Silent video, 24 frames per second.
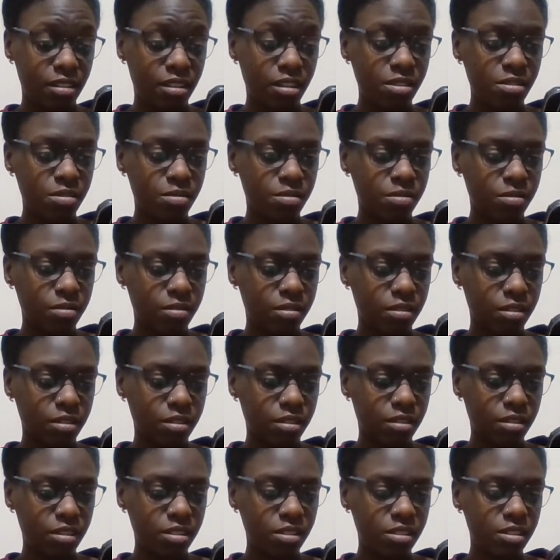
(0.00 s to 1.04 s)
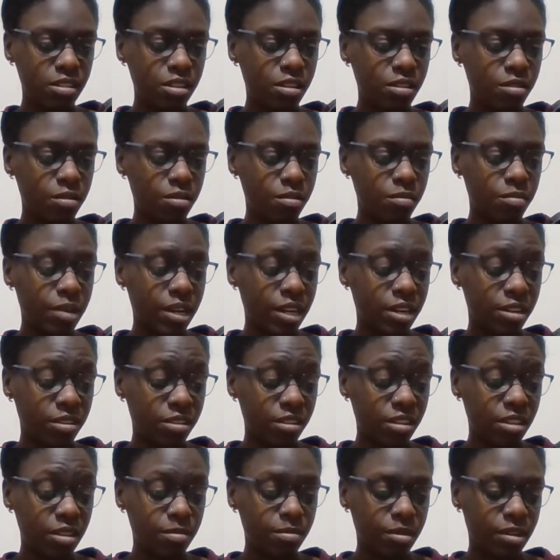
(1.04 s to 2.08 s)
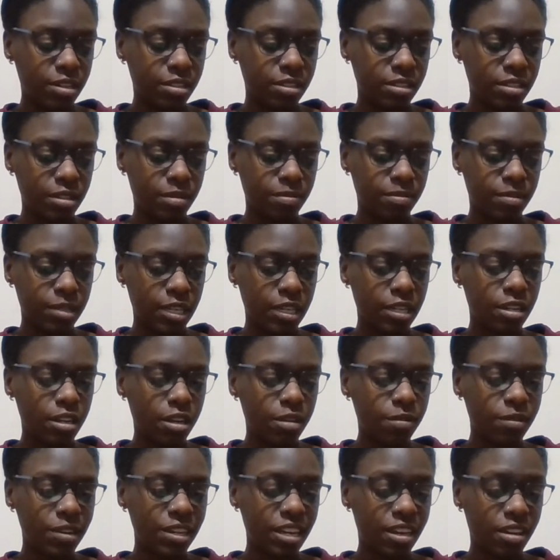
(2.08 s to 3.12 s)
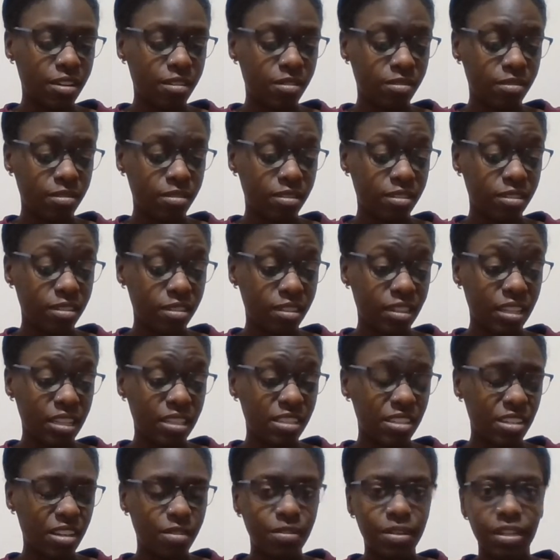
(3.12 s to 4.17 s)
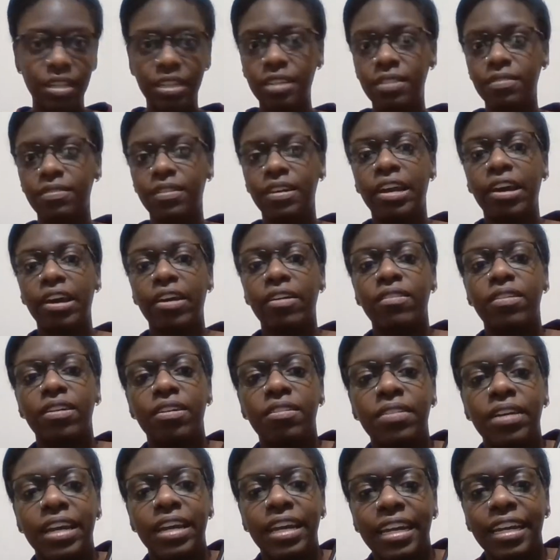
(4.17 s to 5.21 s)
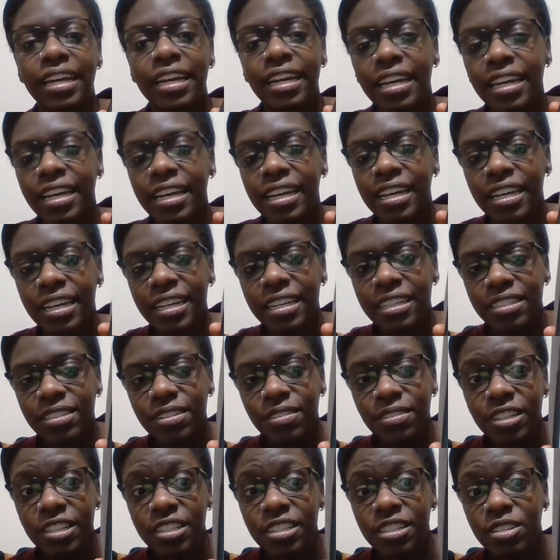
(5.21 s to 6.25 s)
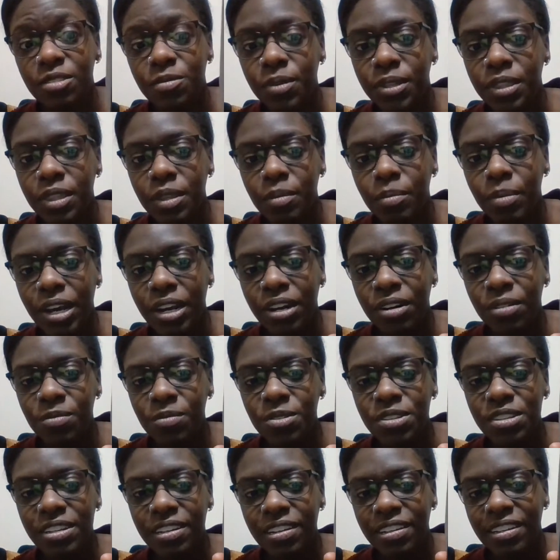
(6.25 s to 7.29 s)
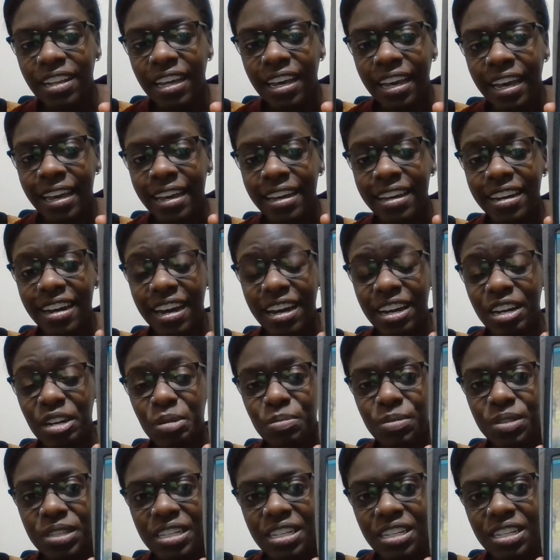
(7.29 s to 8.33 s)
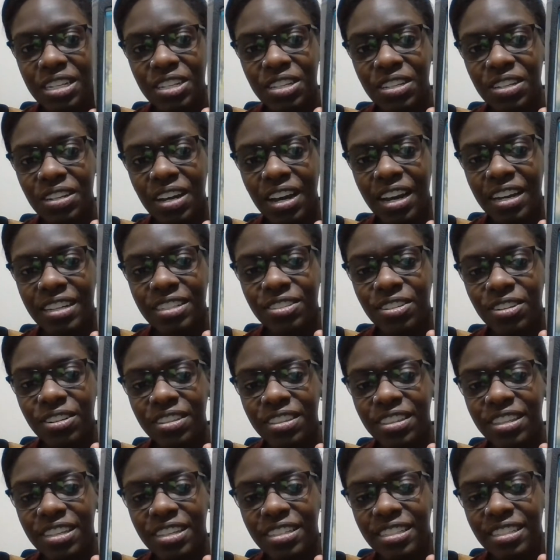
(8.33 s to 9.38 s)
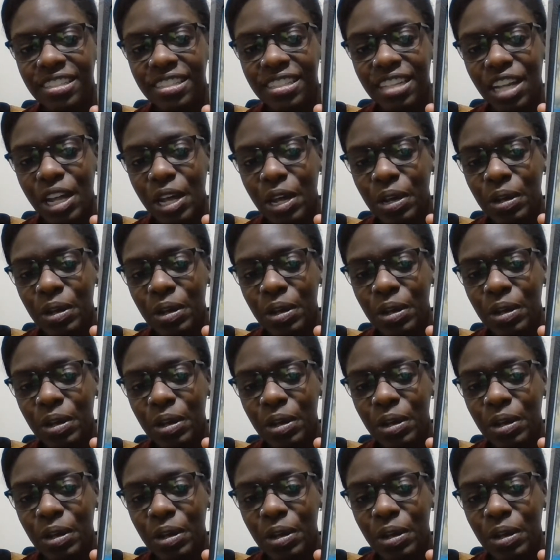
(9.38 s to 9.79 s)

Oh, good to know. Pattern Keeper has an update. Not right now. That's not what I need right now. Okay, so this is what the pattern will look like. I am stitching. I started this